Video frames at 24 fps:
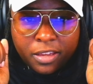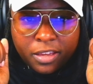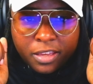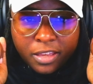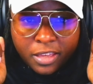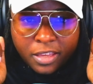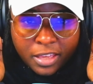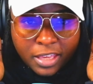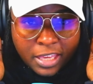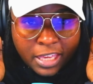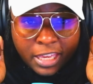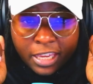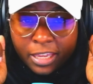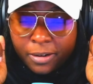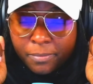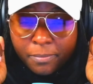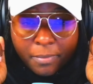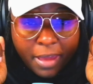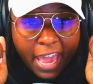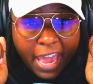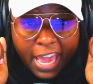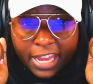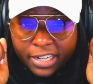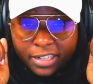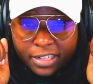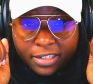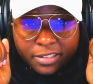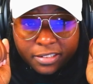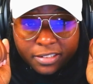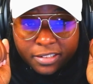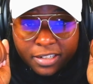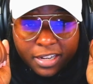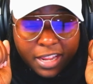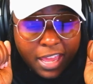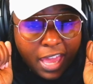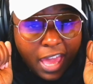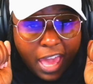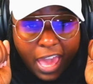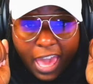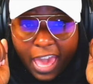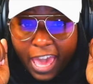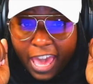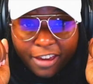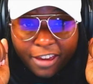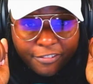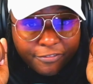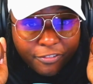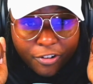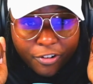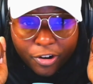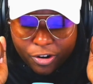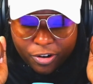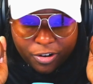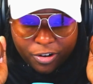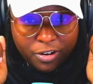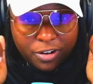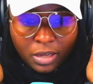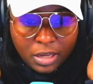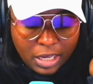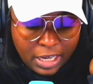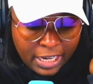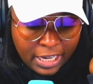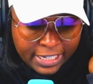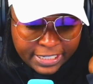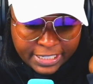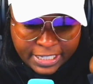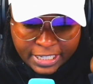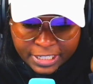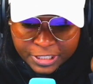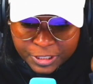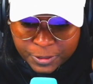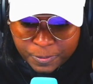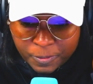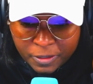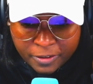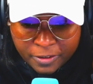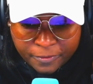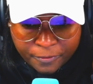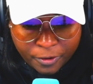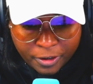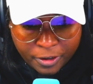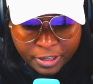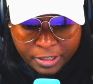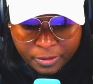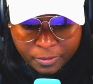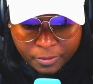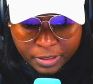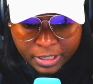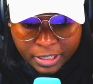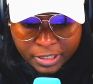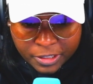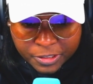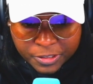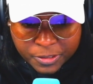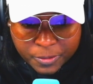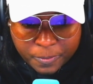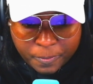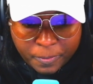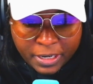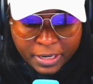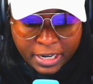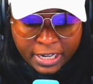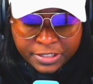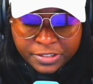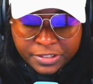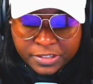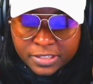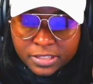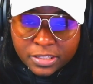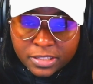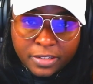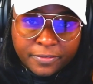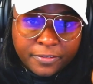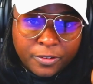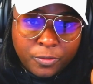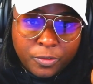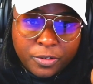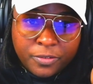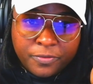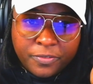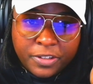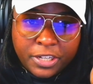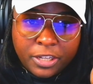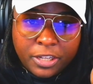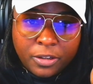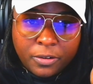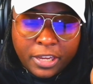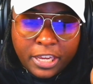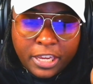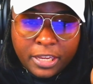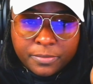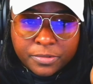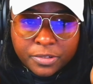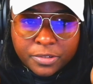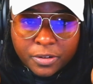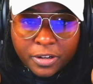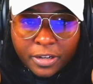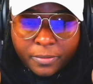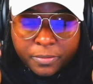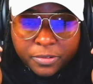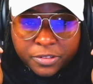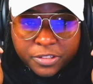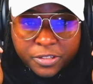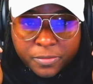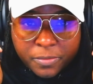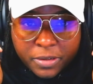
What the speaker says: in Madden ever. I can't speak for anyone else, but I just love it when video games are able to make